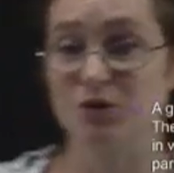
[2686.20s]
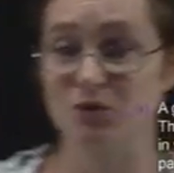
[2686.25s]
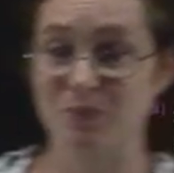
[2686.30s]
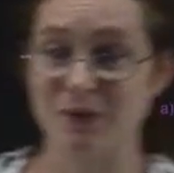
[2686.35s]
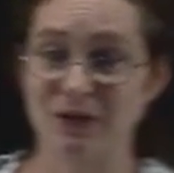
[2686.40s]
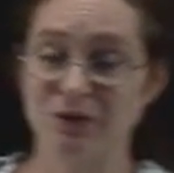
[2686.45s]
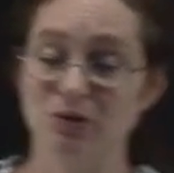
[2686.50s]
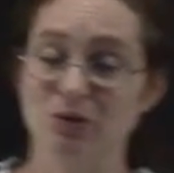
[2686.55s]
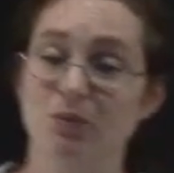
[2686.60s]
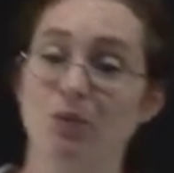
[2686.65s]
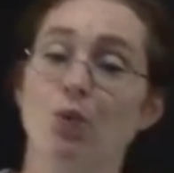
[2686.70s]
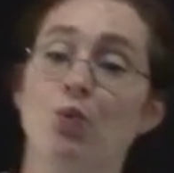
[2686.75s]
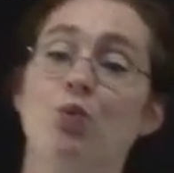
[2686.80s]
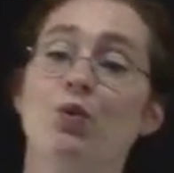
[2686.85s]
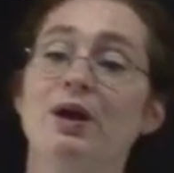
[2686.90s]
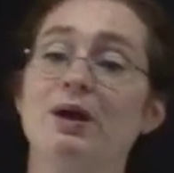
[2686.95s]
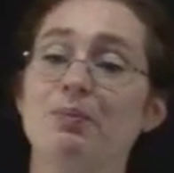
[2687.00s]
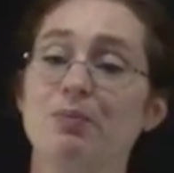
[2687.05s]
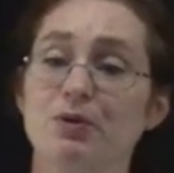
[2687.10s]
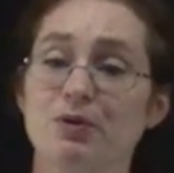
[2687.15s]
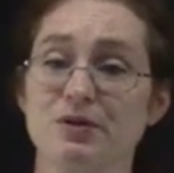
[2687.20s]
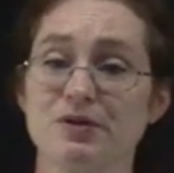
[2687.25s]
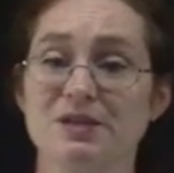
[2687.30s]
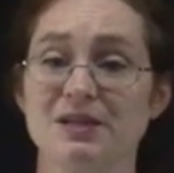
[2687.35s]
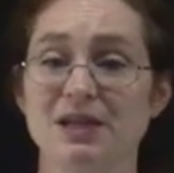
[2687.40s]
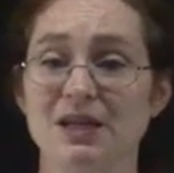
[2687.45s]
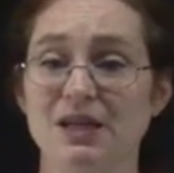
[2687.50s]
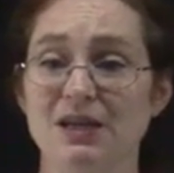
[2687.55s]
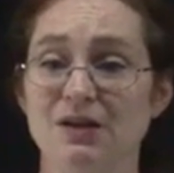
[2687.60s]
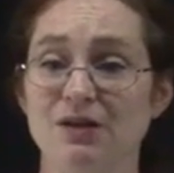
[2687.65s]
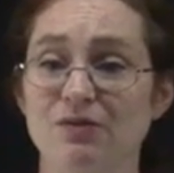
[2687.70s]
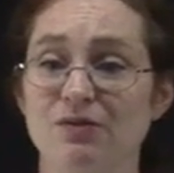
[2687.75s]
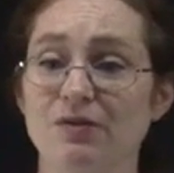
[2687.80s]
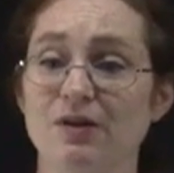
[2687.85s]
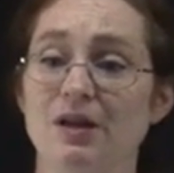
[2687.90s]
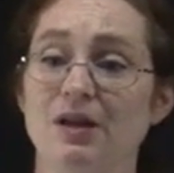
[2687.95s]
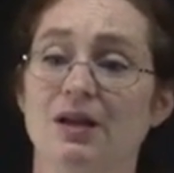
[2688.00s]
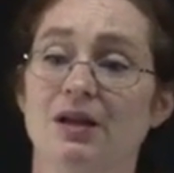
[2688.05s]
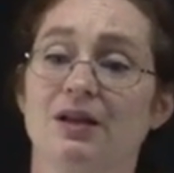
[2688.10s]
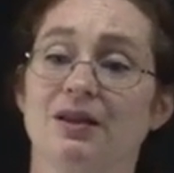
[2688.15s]
spectrum, we perceive
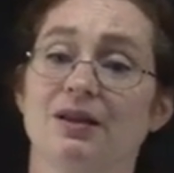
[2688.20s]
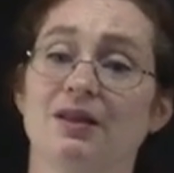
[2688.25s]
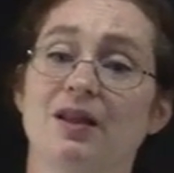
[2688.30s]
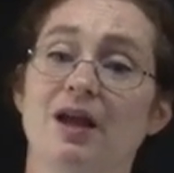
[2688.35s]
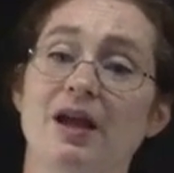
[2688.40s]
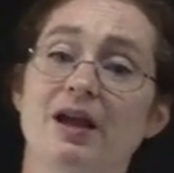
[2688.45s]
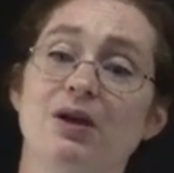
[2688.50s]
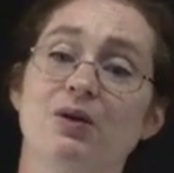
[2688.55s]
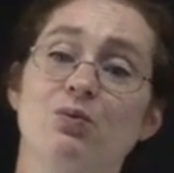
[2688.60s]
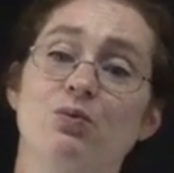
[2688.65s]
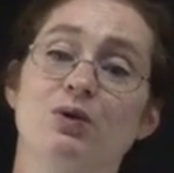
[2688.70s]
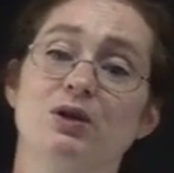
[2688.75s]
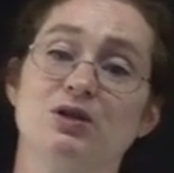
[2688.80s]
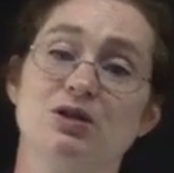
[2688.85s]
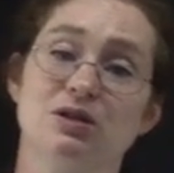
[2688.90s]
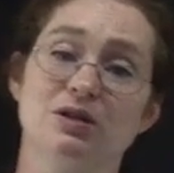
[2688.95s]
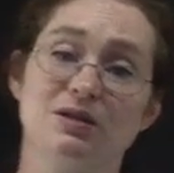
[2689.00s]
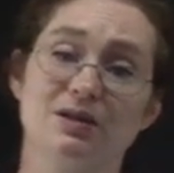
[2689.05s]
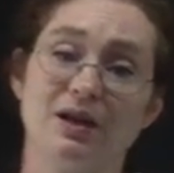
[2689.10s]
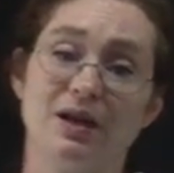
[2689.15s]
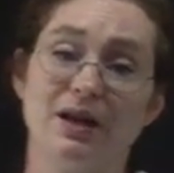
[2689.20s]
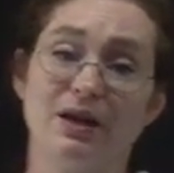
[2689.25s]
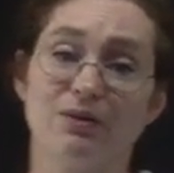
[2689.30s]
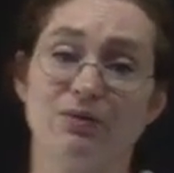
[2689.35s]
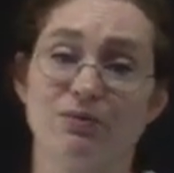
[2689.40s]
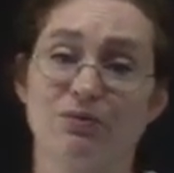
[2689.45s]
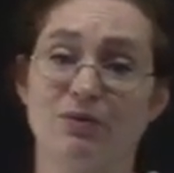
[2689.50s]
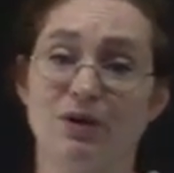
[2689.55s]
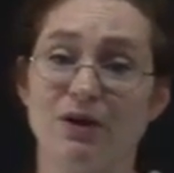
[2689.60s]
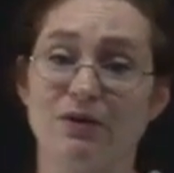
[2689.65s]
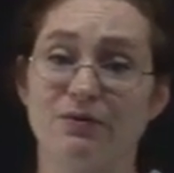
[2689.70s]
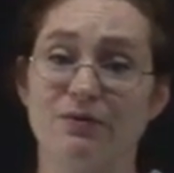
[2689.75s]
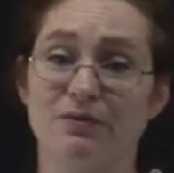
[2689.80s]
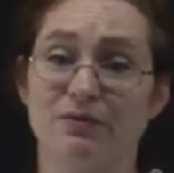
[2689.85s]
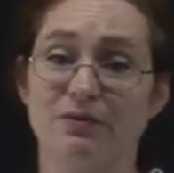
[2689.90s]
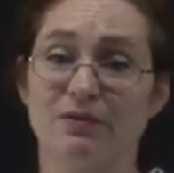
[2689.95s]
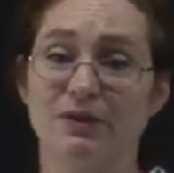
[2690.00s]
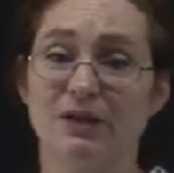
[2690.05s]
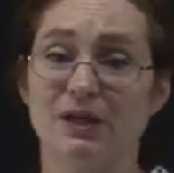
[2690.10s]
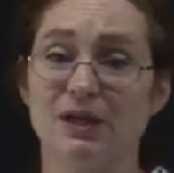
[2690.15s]
light, which is a
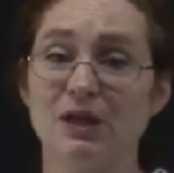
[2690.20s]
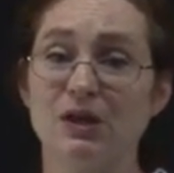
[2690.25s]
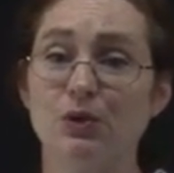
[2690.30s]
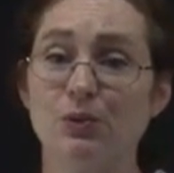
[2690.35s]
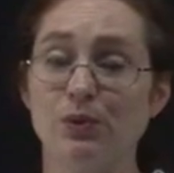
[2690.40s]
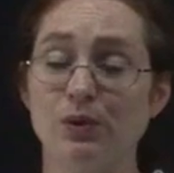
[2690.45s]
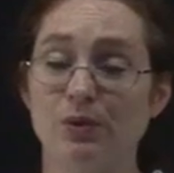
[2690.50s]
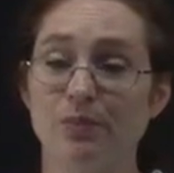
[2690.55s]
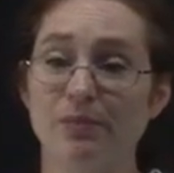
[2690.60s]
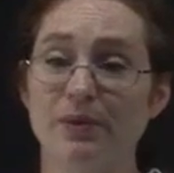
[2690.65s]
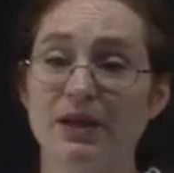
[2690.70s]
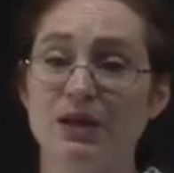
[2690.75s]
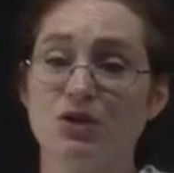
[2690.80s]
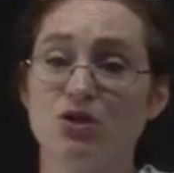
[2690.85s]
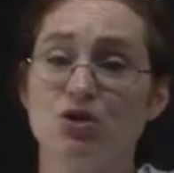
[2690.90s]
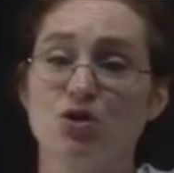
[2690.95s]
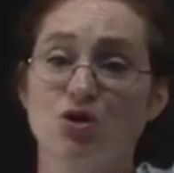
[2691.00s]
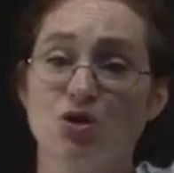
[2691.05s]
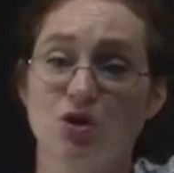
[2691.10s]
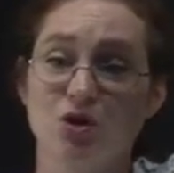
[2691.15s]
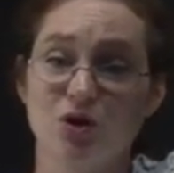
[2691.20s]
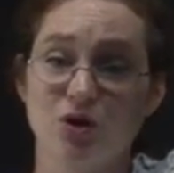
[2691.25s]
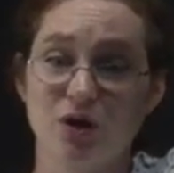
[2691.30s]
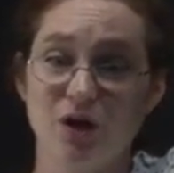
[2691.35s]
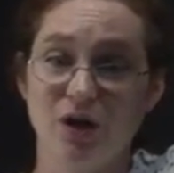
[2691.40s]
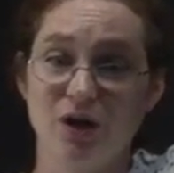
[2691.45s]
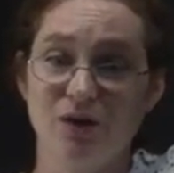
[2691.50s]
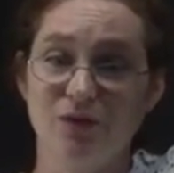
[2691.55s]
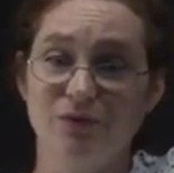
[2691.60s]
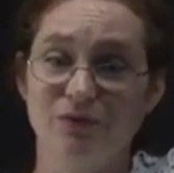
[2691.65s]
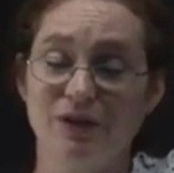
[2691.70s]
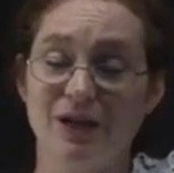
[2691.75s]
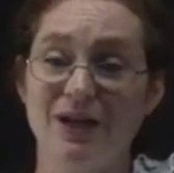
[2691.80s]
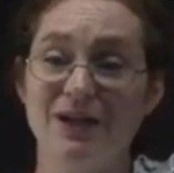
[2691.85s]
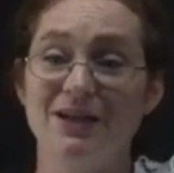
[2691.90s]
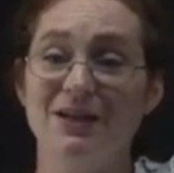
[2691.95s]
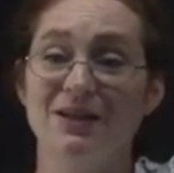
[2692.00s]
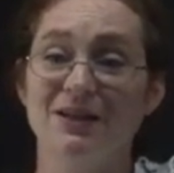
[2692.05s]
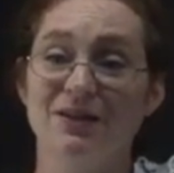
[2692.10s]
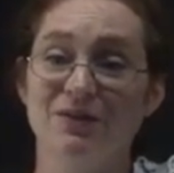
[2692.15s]
roughly equal mixture of
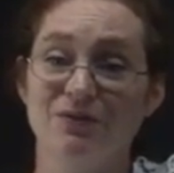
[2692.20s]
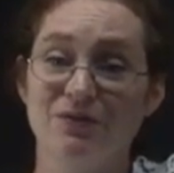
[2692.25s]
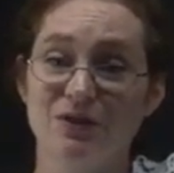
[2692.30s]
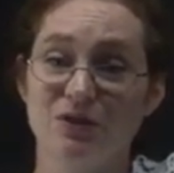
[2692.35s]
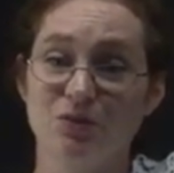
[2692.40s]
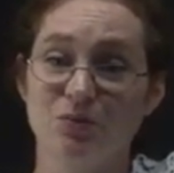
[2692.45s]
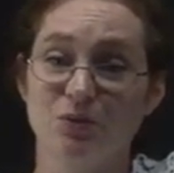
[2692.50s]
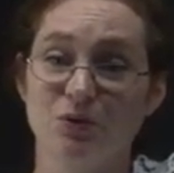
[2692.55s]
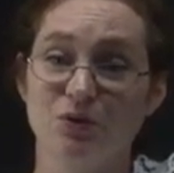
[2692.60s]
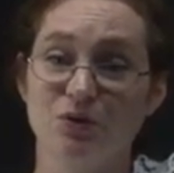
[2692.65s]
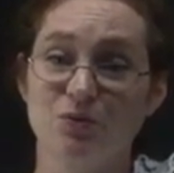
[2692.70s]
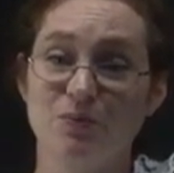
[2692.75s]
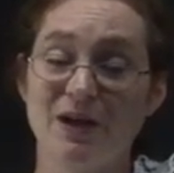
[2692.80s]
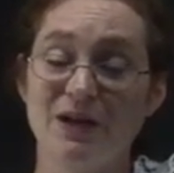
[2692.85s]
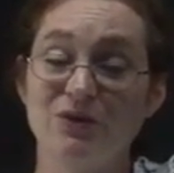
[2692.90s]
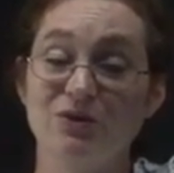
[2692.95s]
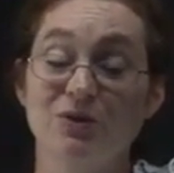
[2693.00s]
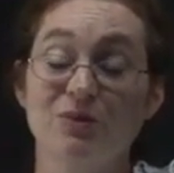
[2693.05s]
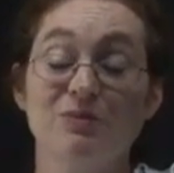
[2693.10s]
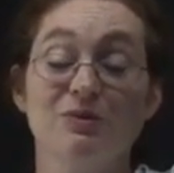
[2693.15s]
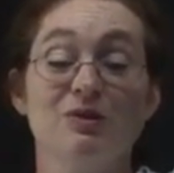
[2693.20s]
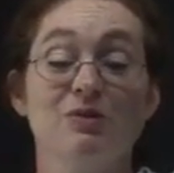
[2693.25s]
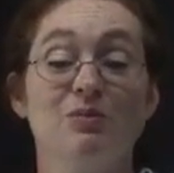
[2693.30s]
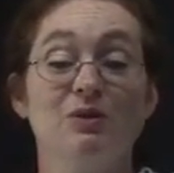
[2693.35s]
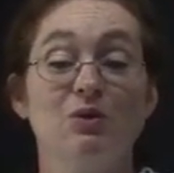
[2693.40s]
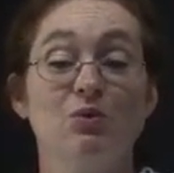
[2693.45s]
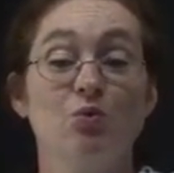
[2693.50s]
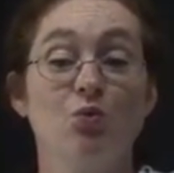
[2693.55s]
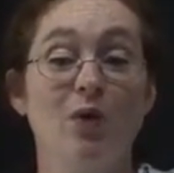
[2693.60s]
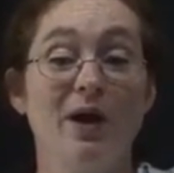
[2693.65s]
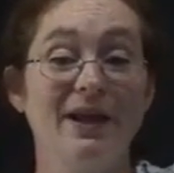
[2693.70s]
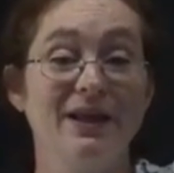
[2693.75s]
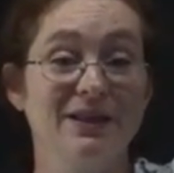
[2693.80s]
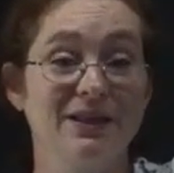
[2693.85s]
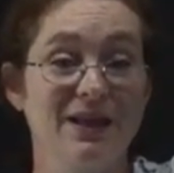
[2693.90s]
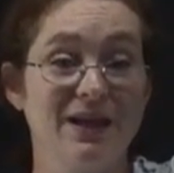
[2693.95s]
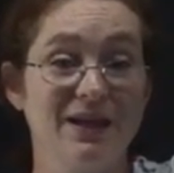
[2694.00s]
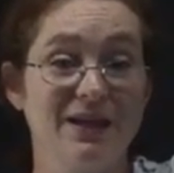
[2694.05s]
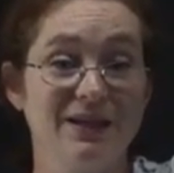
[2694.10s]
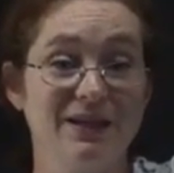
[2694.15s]
light in the visible spectrum, to be white
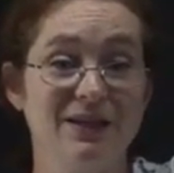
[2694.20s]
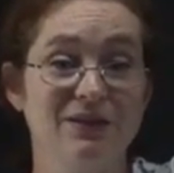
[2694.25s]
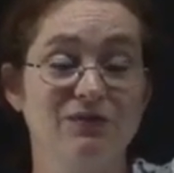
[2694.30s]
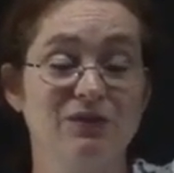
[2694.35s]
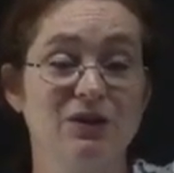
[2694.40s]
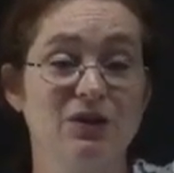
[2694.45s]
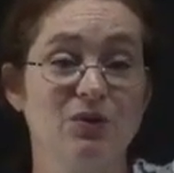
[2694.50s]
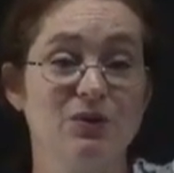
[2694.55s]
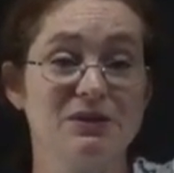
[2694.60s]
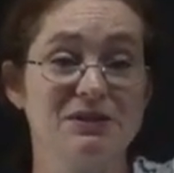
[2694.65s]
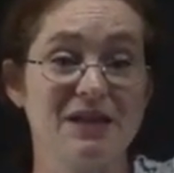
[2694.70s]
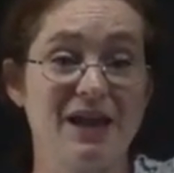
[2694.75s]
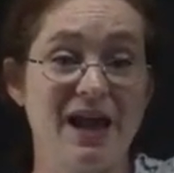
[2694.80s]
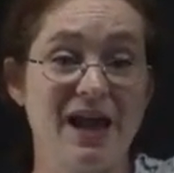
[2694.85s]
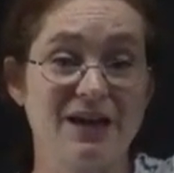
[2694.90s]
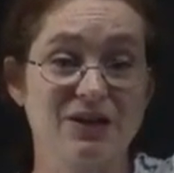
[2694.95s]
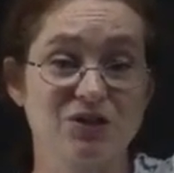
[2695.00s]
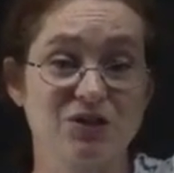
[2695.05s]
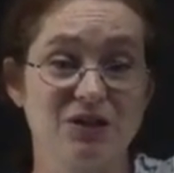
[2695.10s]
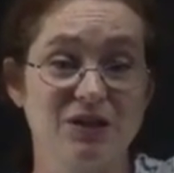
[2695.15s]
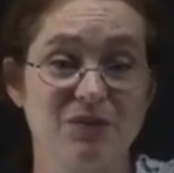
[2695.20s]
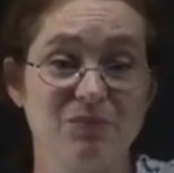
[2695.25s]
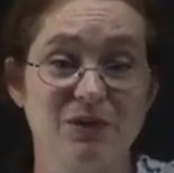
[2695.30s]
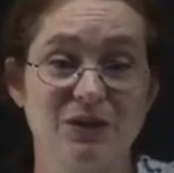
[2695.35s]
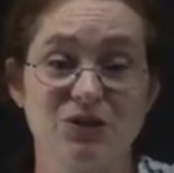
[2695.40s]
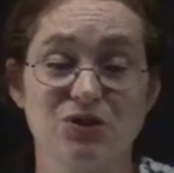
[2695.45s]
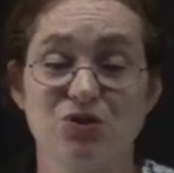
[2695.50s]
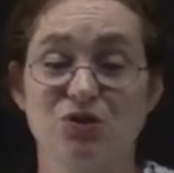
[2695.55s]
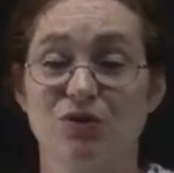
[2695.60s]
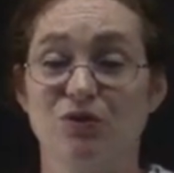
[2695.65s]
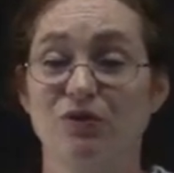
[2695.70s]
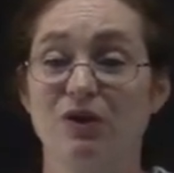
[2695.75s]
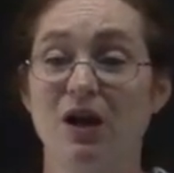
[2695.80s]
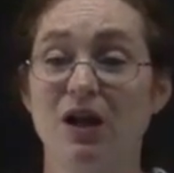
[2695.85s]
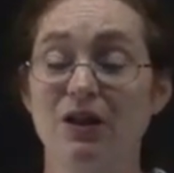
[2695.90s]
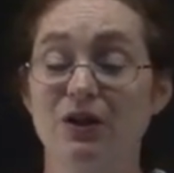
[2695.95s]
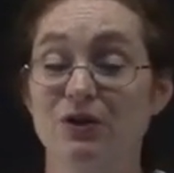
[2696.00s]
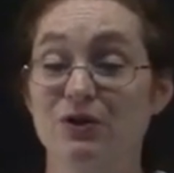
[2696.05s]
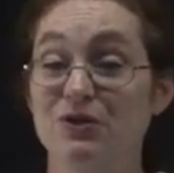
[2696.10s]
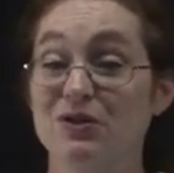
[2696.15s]
light, even though it's actually a mixture of
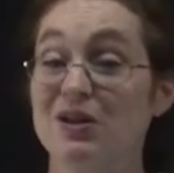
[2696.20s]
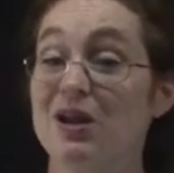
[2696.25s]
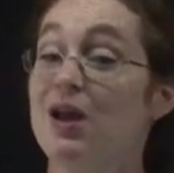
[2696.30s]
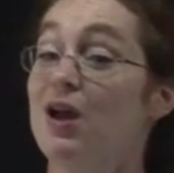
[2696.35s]
colors.